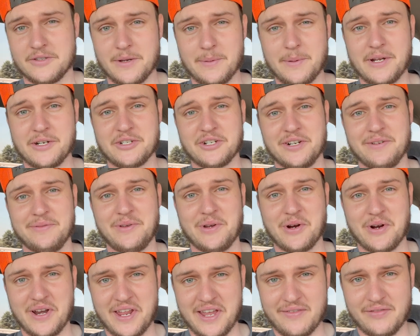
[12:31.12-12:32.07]
so I'm not sure if you
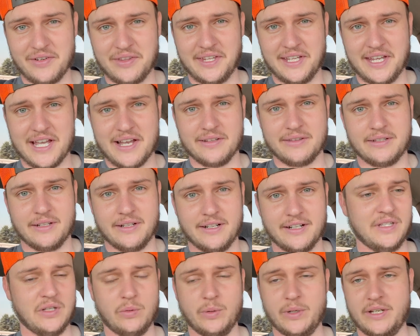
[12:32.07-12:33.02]
heard everything out
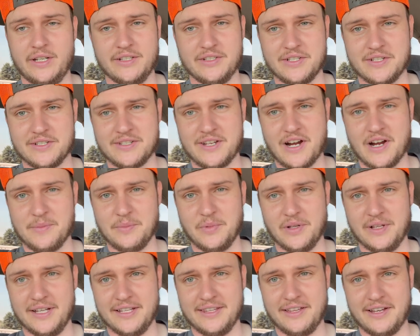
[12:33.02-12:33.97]
there. The wind is just
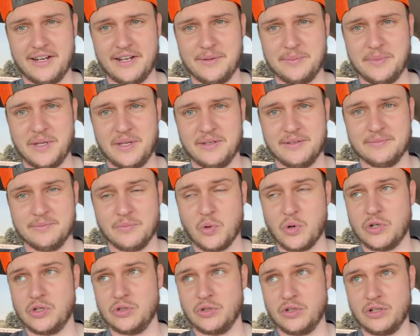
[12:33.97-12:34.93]
terrible. I thought it'd be
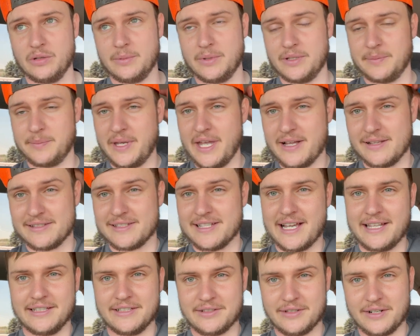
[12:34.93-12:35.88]
more enjoyable to be
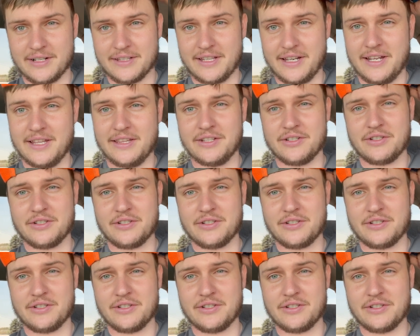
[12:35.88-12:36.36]
outside the truck than in the